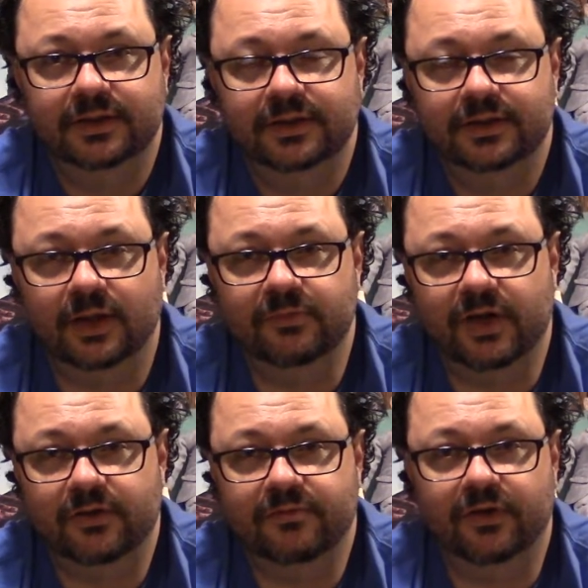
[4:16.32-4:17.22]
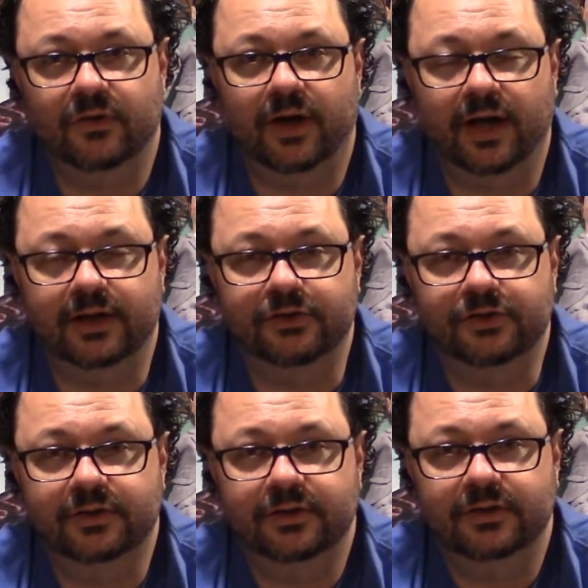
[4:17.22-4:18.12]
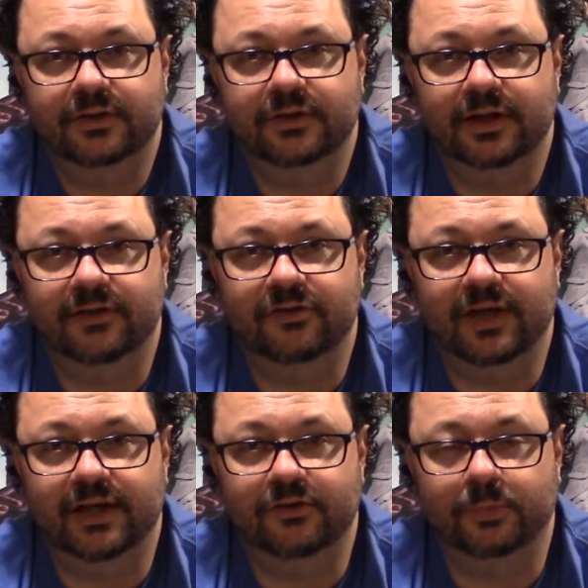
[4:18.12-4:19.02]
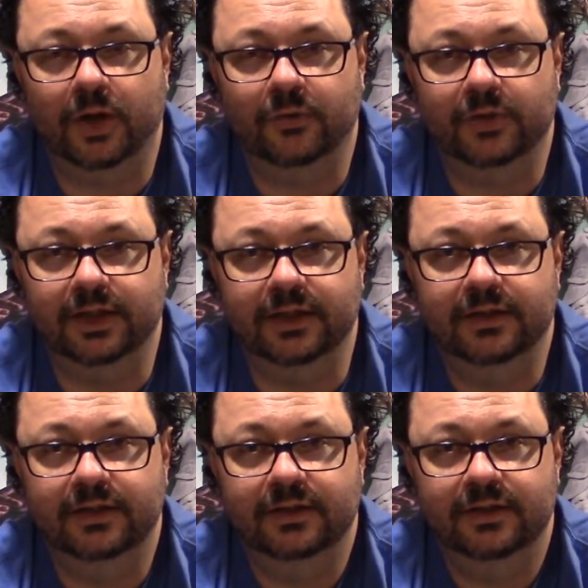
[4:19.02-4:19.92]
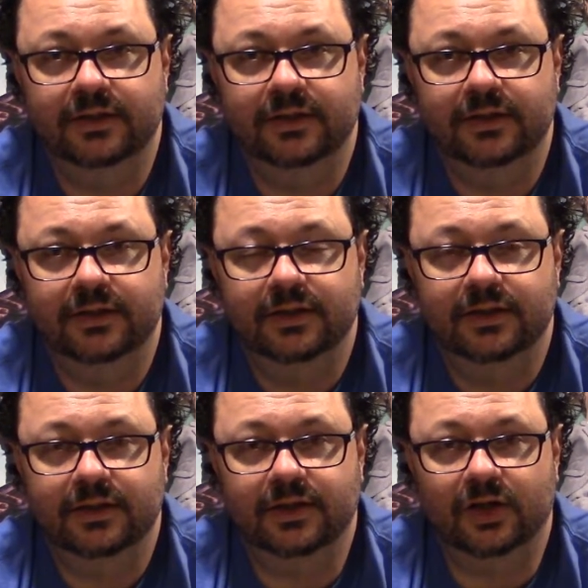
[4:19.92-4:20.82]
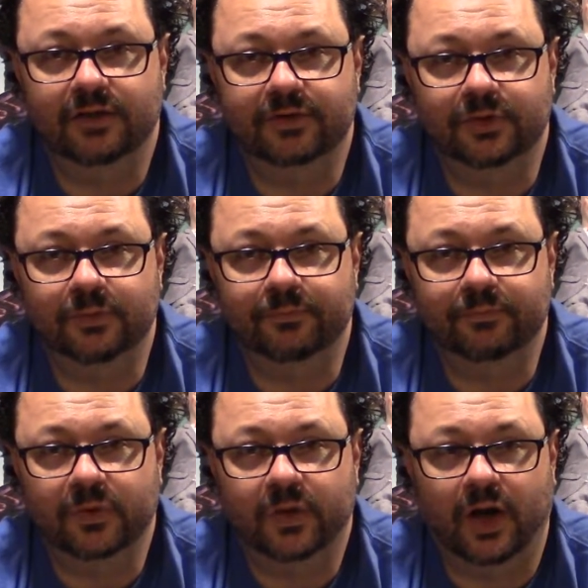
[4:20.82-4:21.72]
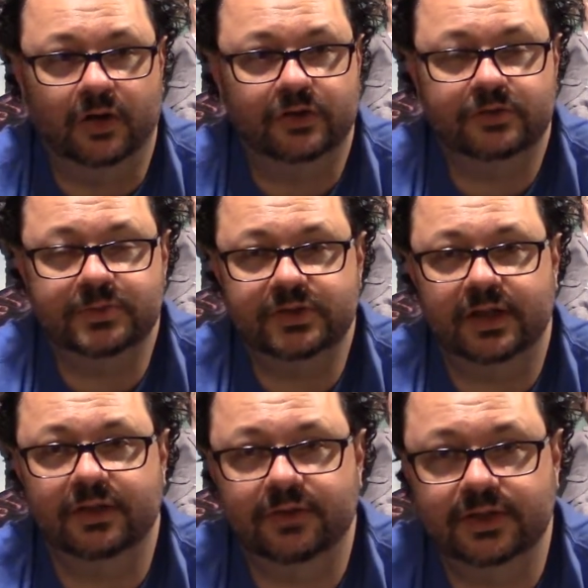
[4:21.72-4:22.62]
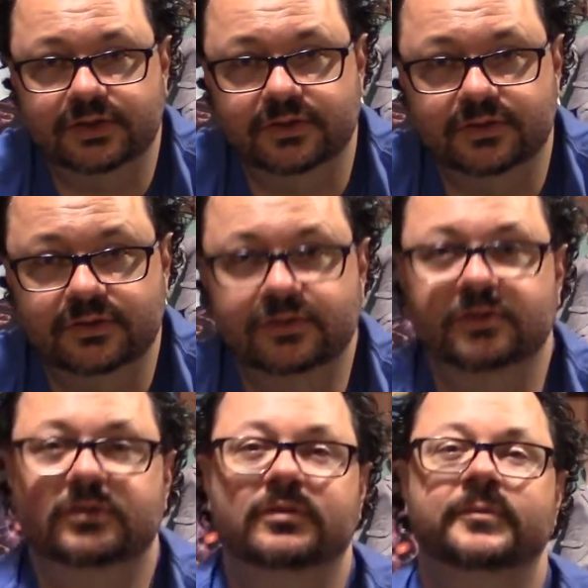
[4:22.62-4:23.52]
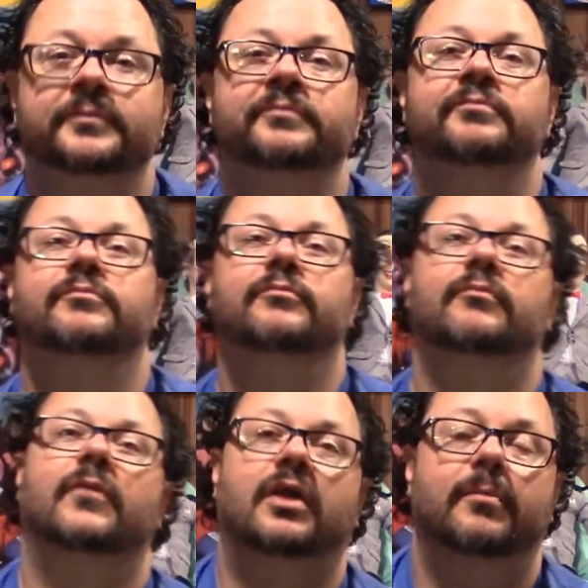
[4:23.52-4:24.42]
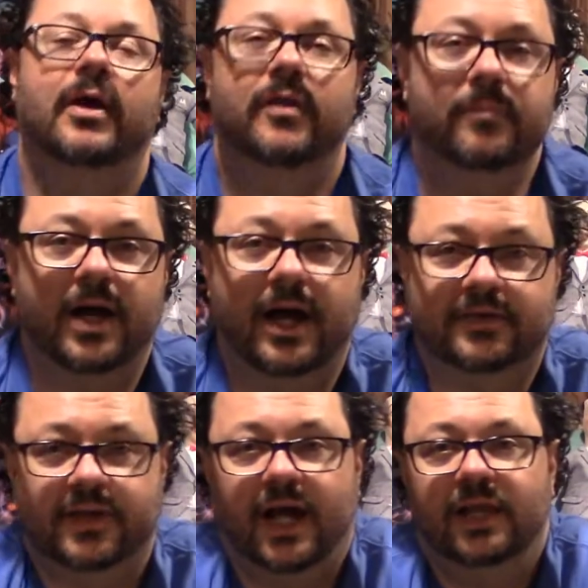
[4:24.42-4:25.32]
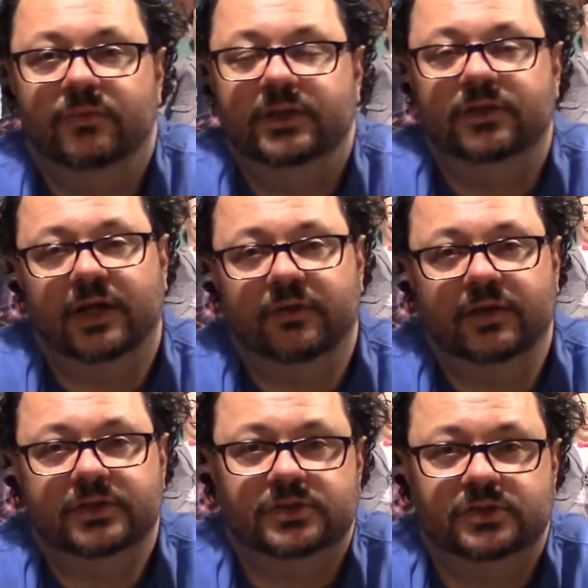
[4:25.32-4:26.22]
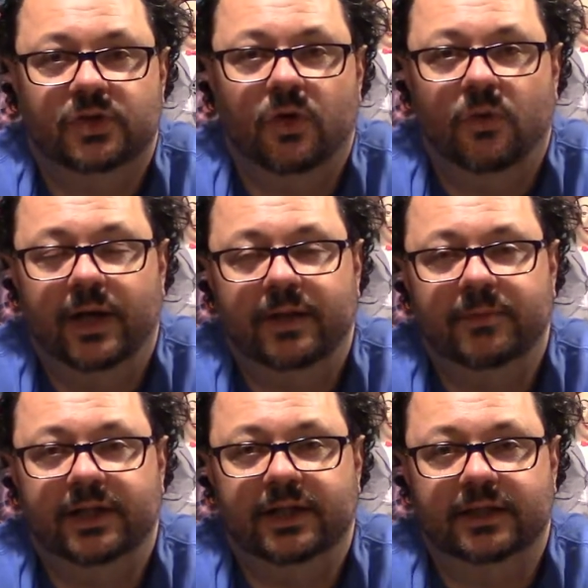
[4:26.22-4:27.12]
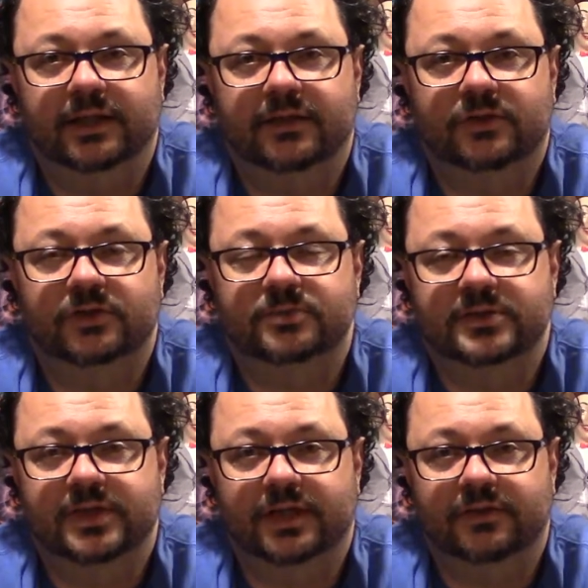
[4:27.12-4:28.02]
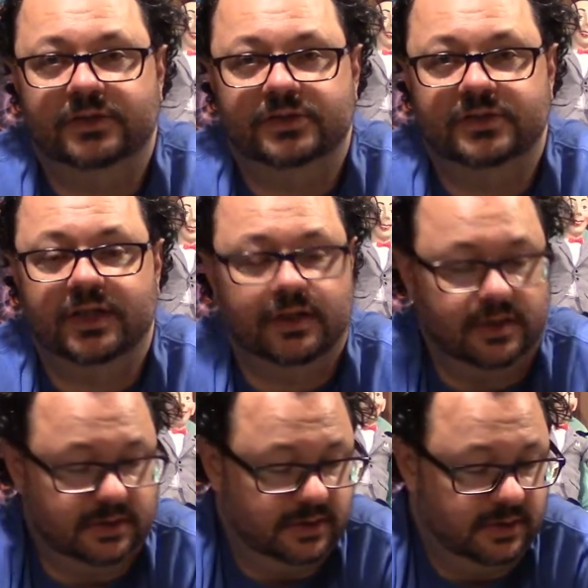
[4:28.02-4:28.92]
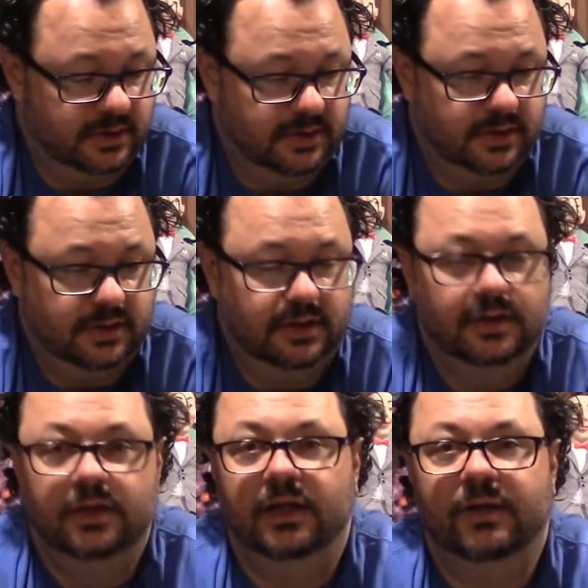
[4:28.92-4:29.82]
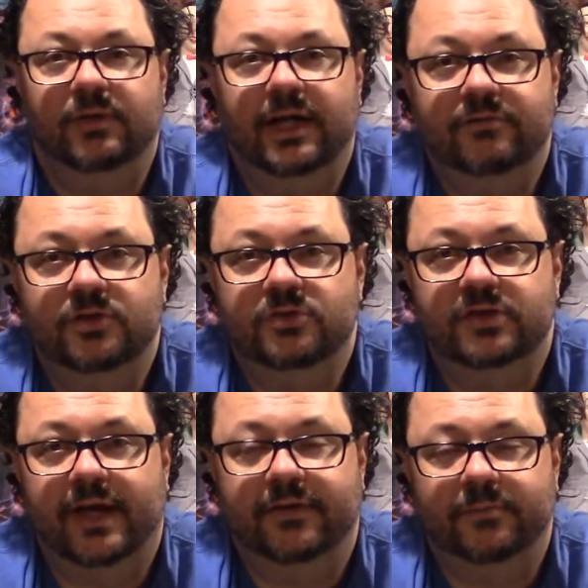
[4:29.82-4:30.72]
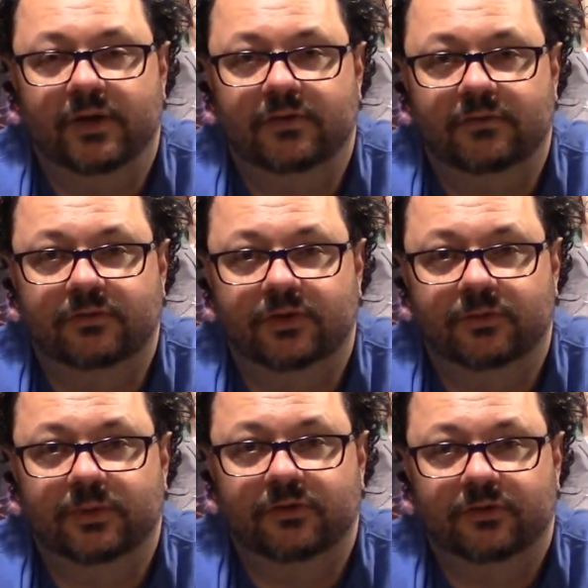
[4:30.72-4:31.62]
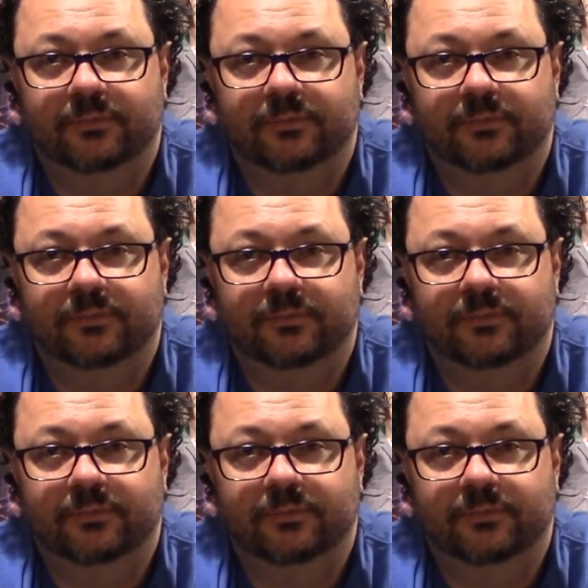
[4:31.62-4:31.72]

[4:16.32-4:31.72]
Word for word: comes out of the garage and stands proudly in our living room. Our Christmas decorations come out of the box. The Halloween decorations go away immediately. The Christmas decorations get hung. And we have two solid months of Christmas.